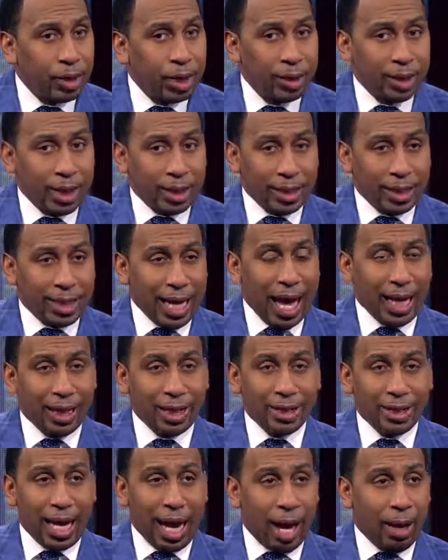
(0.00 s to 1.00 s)
that the
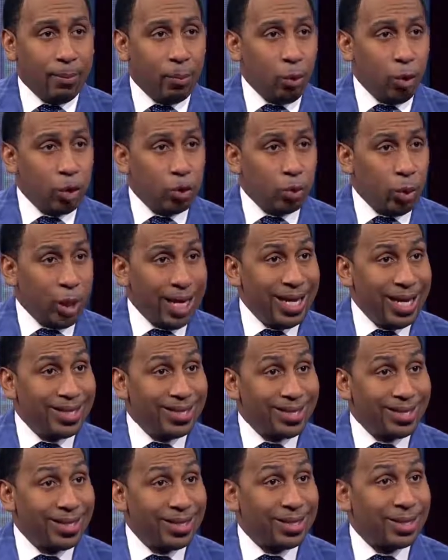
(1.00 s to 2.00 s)
Dallas Cowboys were
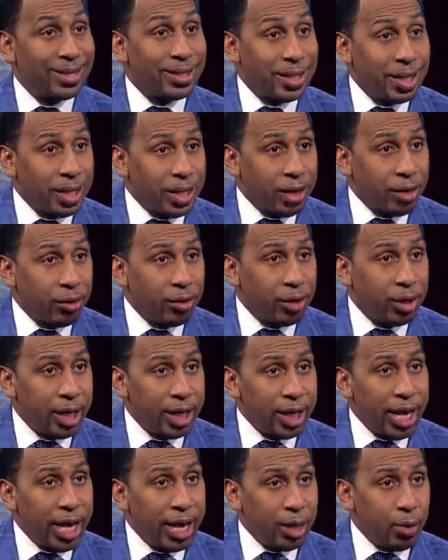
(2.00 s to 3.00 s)
insincere
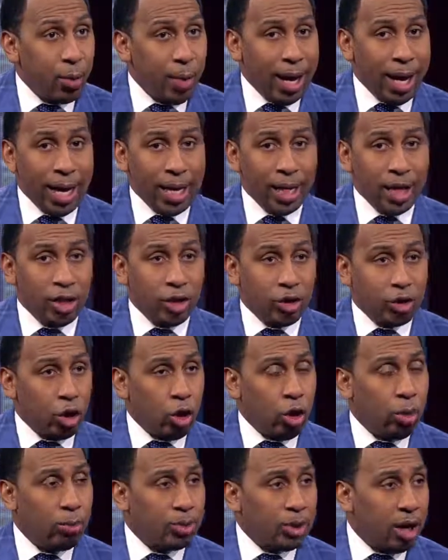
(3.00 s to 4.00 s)
in any way in
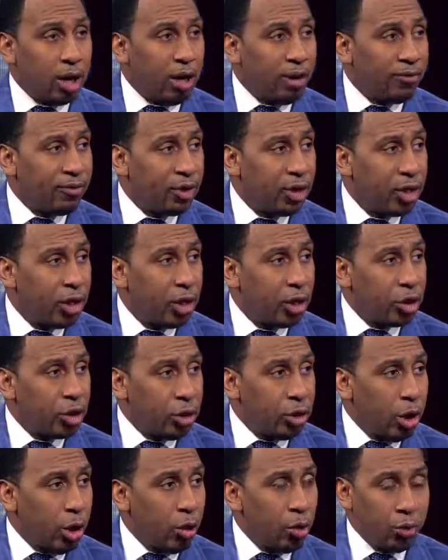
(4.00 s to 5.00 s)
terms of, you
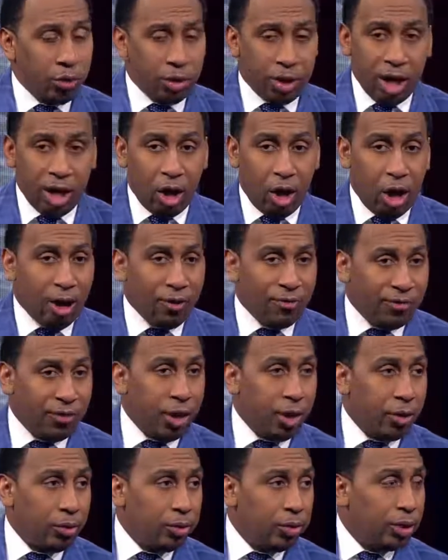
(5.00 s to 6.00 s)
know, their
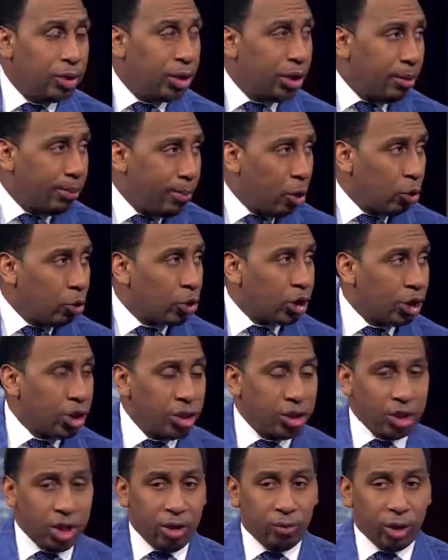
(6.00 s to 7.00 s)
heartfelt
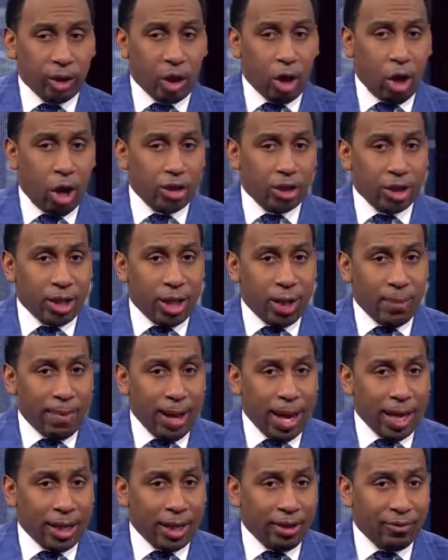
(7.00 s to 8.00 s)
emotions in regard to that
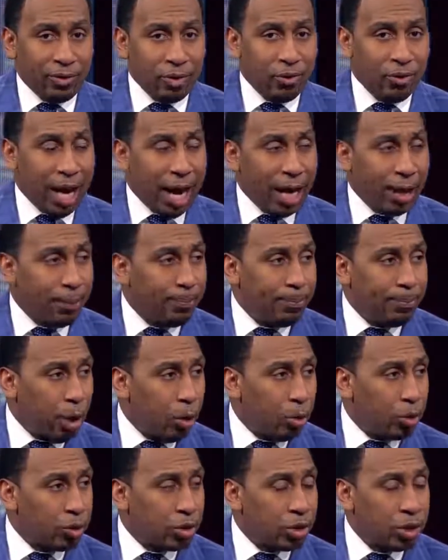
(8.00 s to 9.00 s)
matter. If you've got a
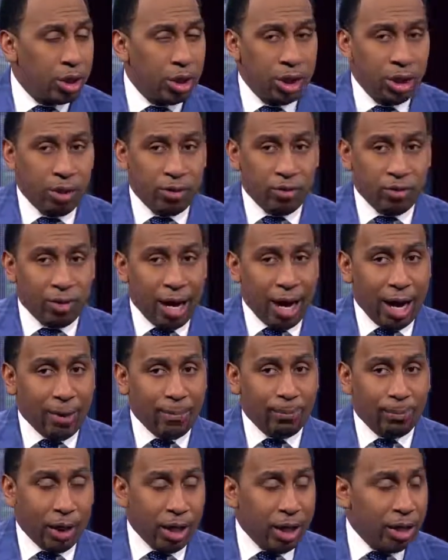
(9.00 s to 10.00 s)
pulse, you've
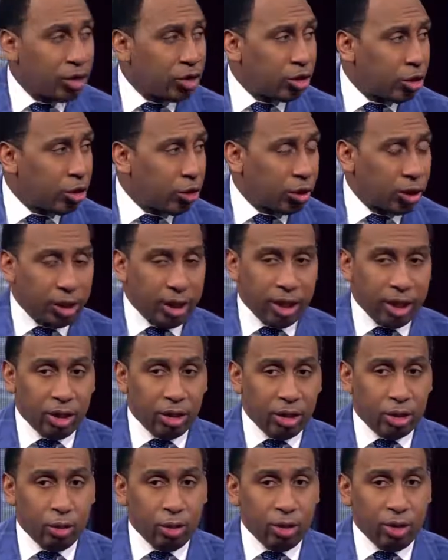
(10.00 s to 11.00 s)
got blood circulating
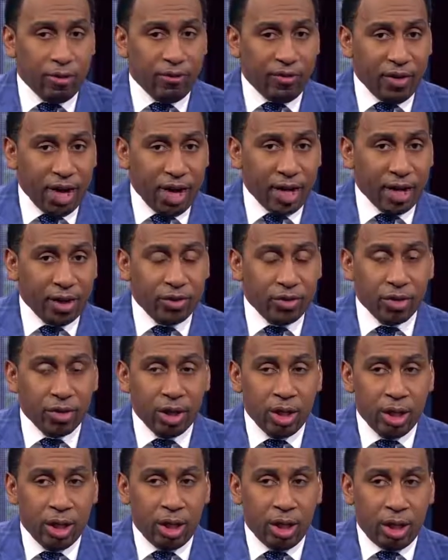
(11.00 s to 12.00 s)
through your veins,
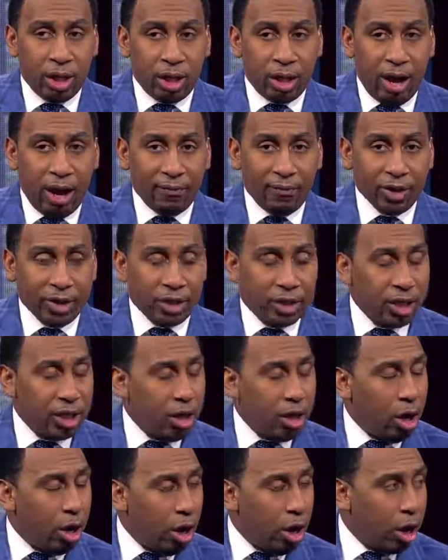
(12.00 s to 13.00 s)
obviously
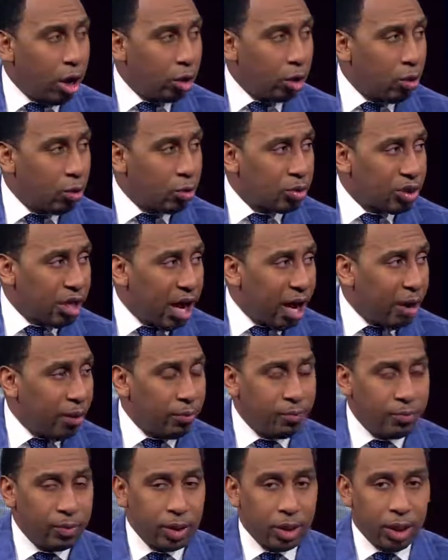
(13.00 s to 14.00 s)
your heart goes out
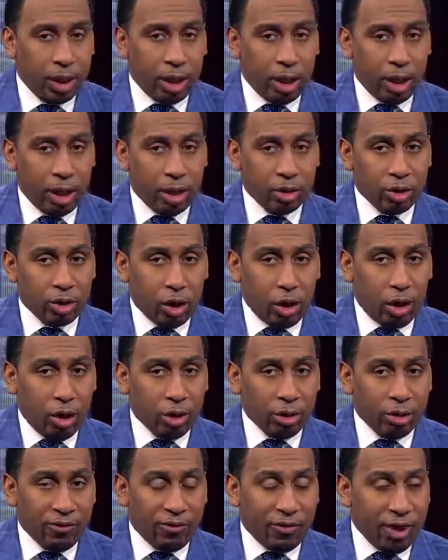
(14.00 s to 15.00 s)
to
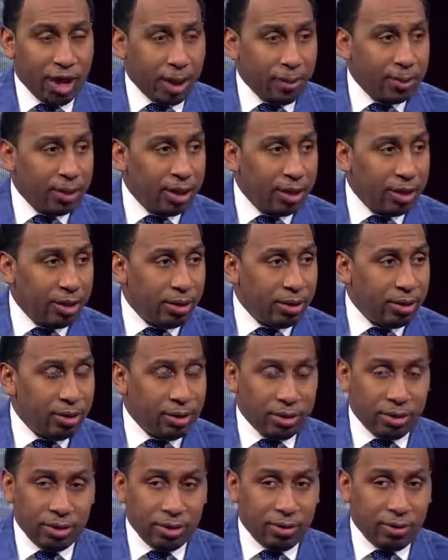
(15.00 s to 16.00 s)
all the
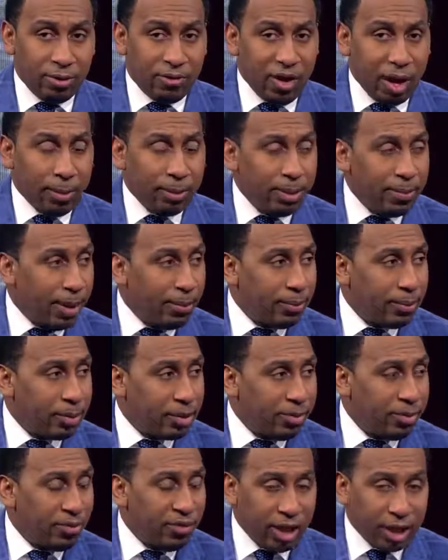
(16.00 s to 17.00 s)
family members
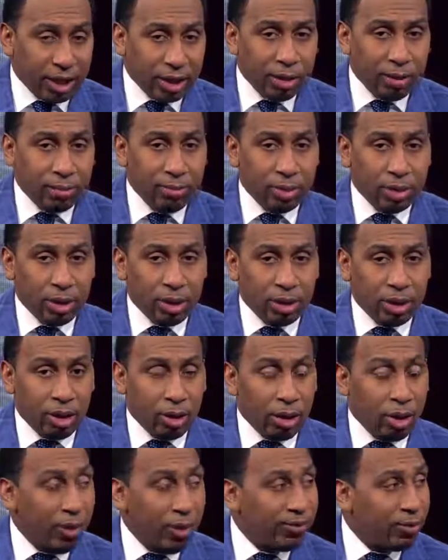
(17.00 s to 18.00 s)
of the victims, the
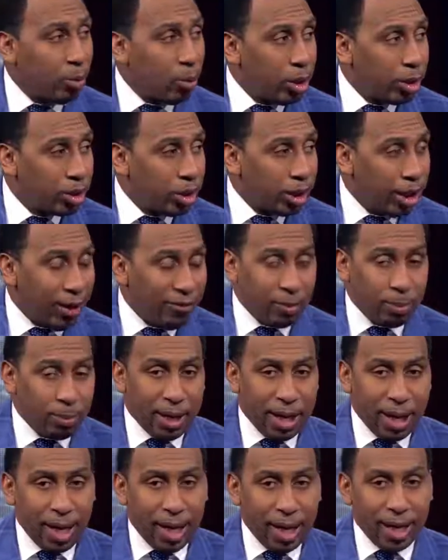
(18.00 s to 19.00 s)
loved ones left
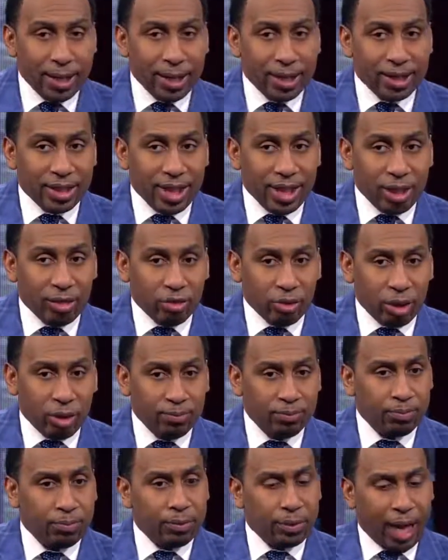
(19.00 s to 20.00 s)
behind, etc.
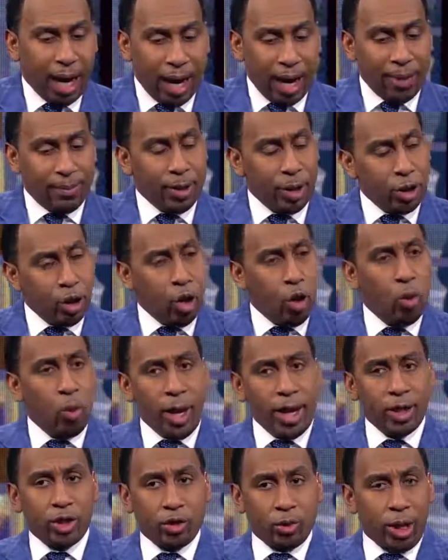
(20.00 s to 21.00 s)
I am in no
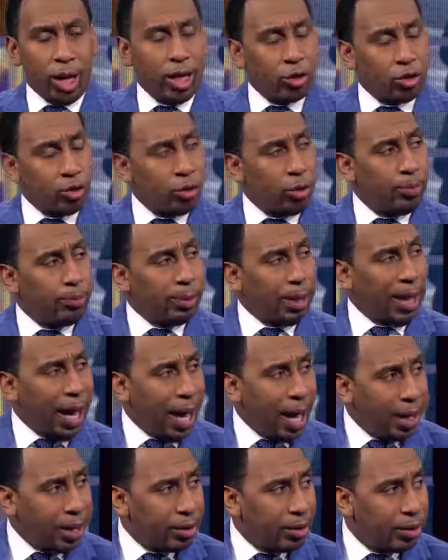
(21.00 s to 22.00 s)
way trying to
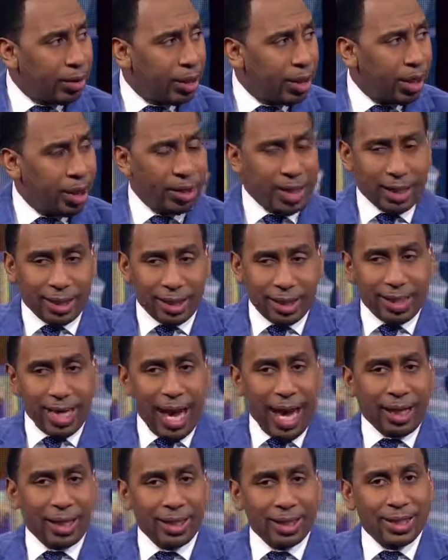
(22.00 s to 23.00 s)
imply that the
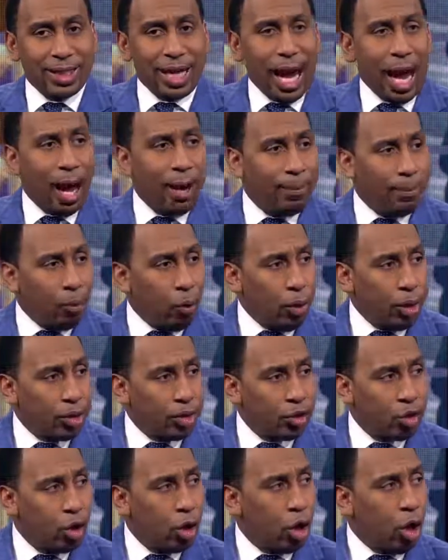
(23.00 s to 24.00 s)
Dallas
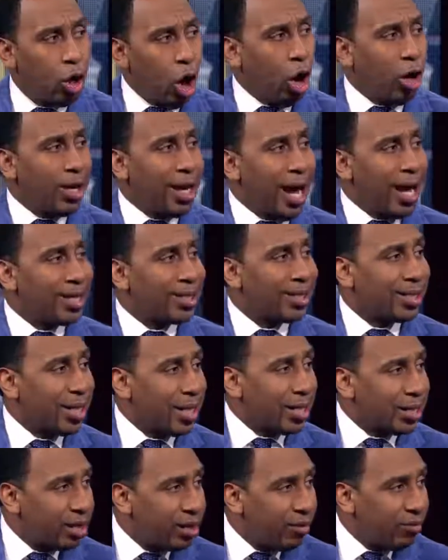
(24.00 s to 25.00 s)
Cowboys are not
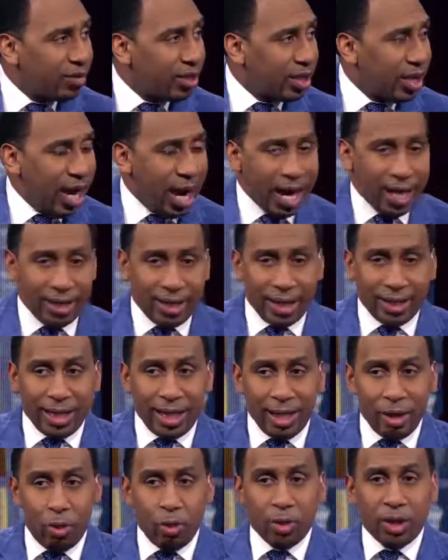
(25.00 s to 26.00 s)
sensitive to that they
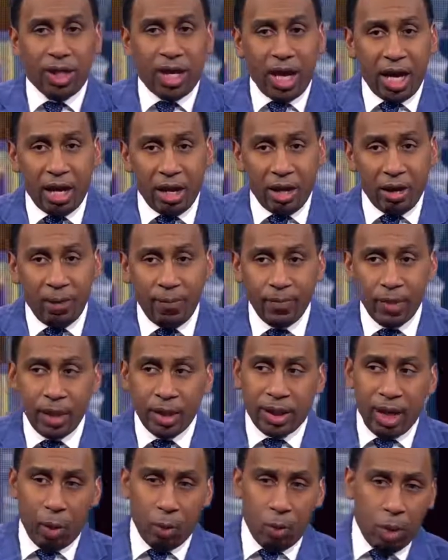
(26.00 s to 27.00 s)
don't care,
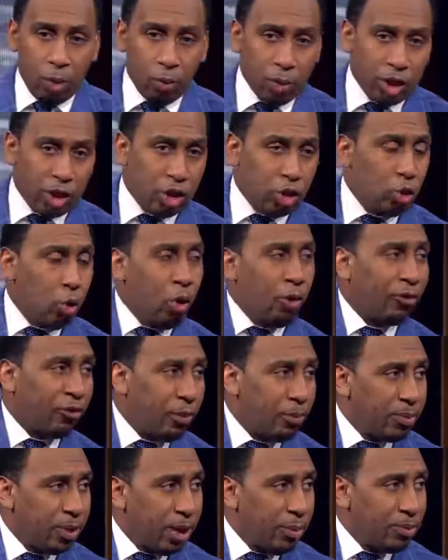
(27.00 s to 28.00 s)
that what we saw
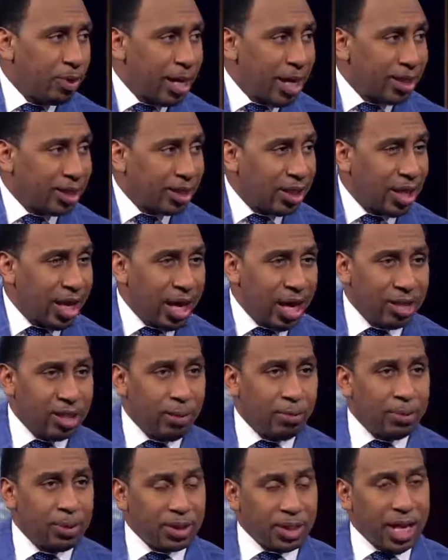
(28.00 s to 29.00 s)
from them yesterday as
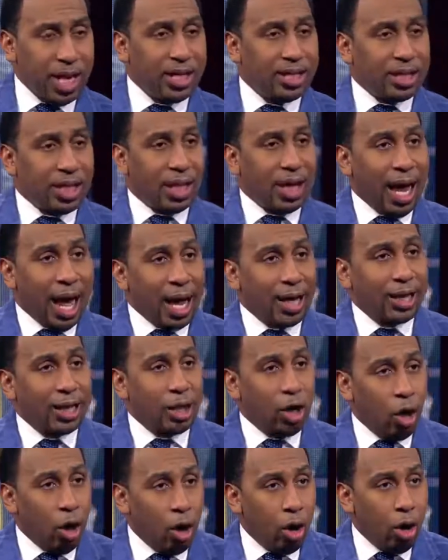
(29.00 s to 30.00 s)
it pertains to
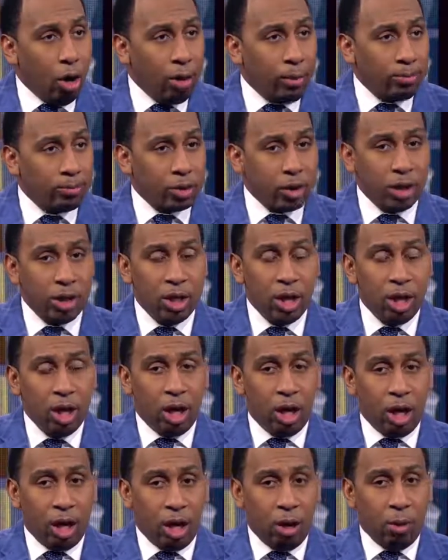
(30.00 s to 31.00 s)
locking arms
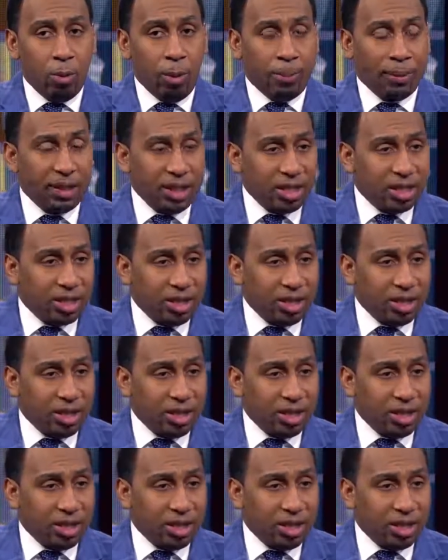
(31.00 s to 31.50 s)
with Police